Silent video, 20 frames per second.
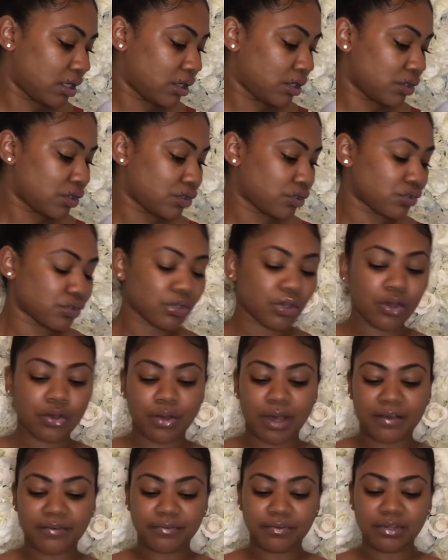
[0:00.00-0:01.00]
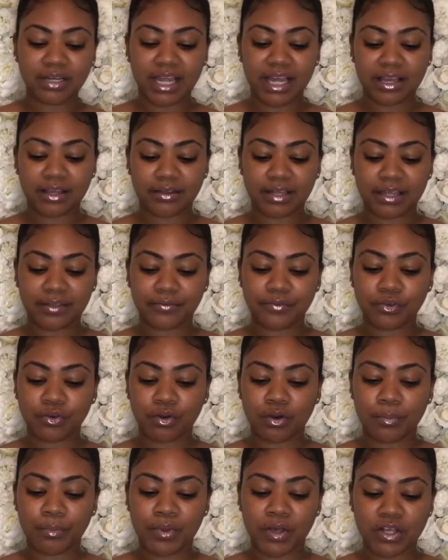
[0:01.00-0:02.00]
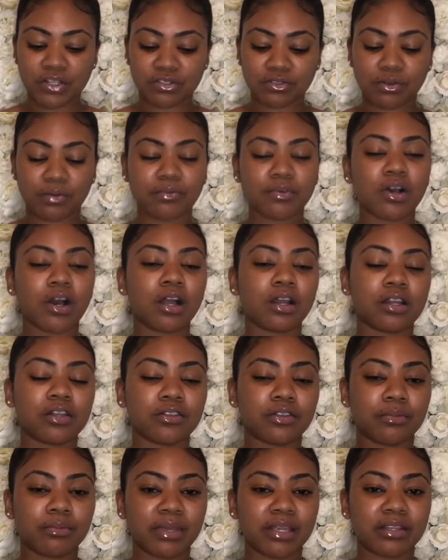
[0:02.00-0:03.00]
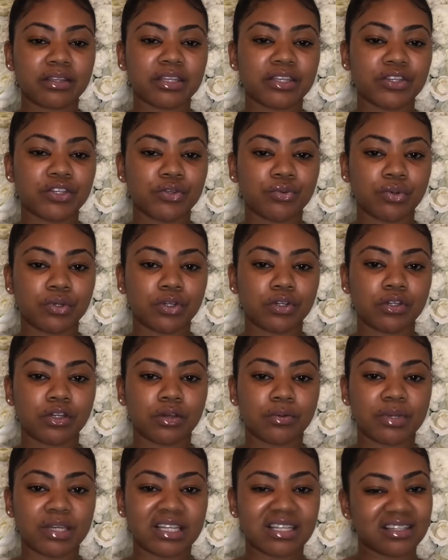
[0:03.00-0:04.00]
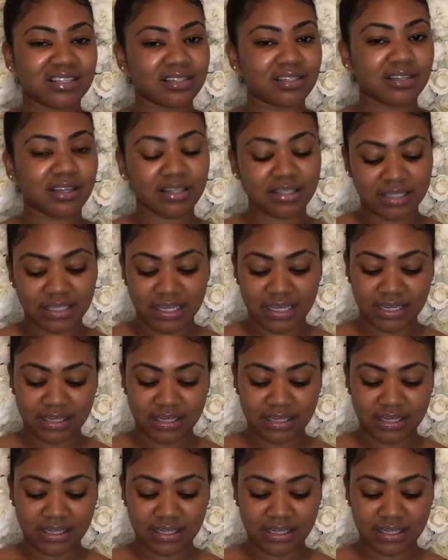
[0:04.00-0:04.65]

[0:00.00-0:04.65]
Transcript: so I feel like if you're a person of color, the main thing you want to know is does it